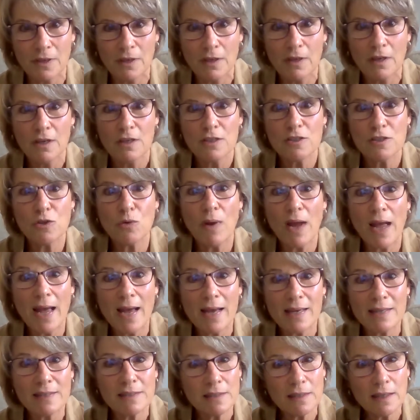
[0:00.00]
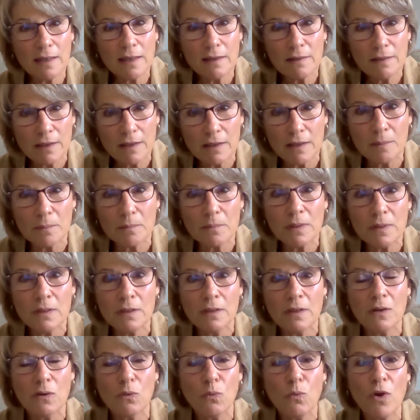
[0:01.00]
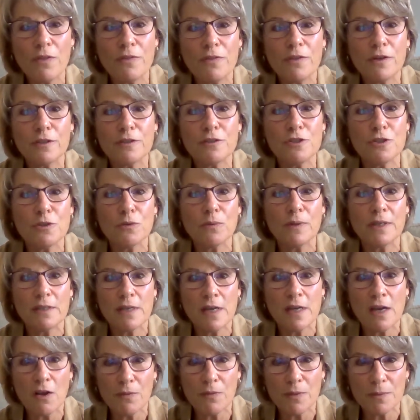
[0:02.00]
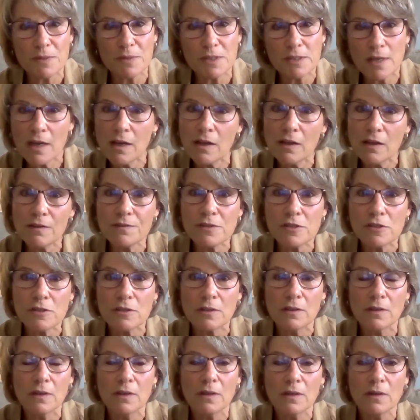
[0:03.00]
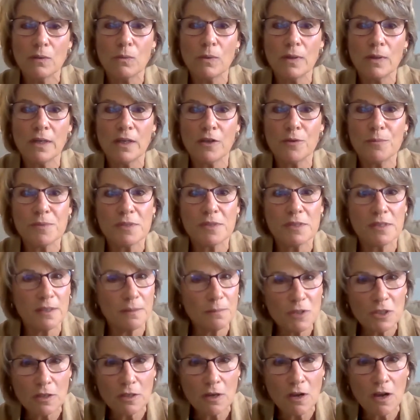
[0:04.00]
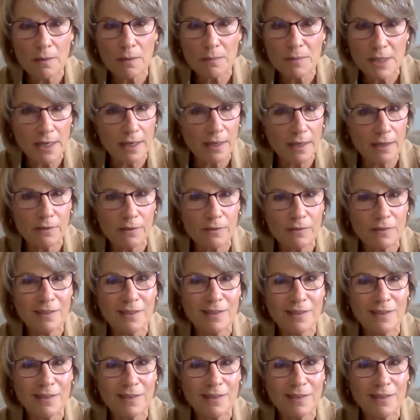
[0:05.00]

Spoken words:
So asking them what they're doing to help themselves, what helps them to calm down,